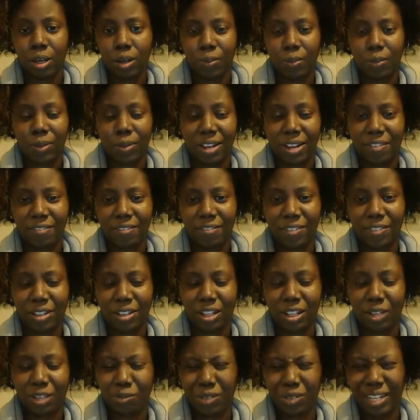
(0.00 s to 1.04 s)
when
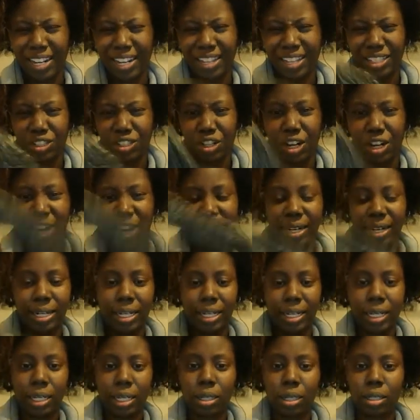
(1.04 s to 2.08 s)
I start
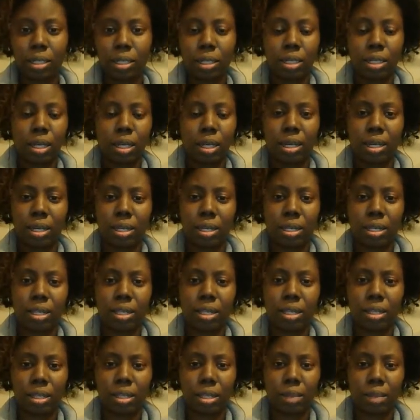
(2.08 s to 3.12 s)
editing
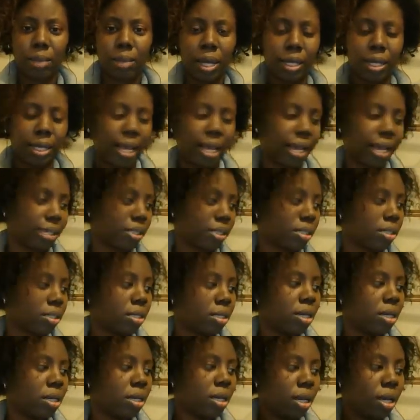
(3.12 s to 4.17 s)
the podcast.
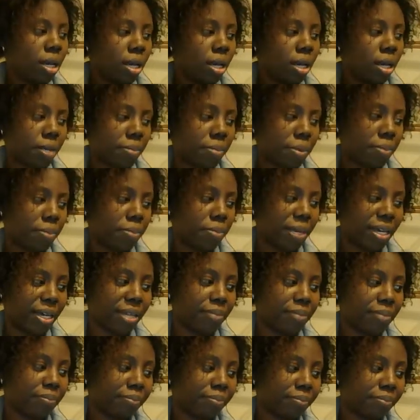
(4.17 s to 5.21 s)

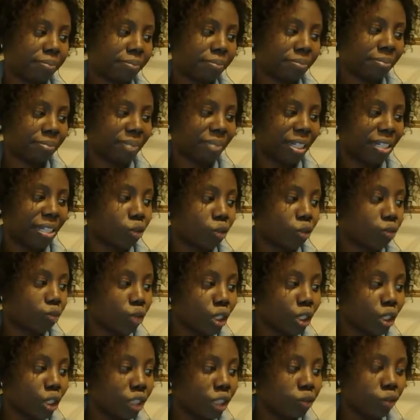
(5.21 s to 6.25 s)
But it's
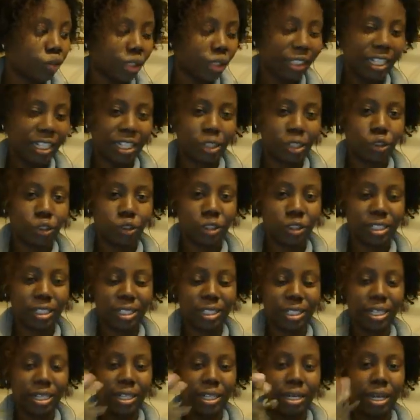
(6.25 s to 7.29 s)
really, really
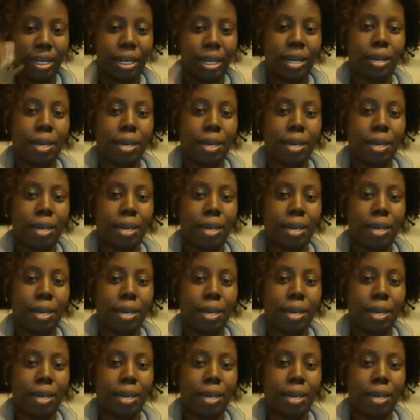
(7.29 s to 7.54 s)
interesting.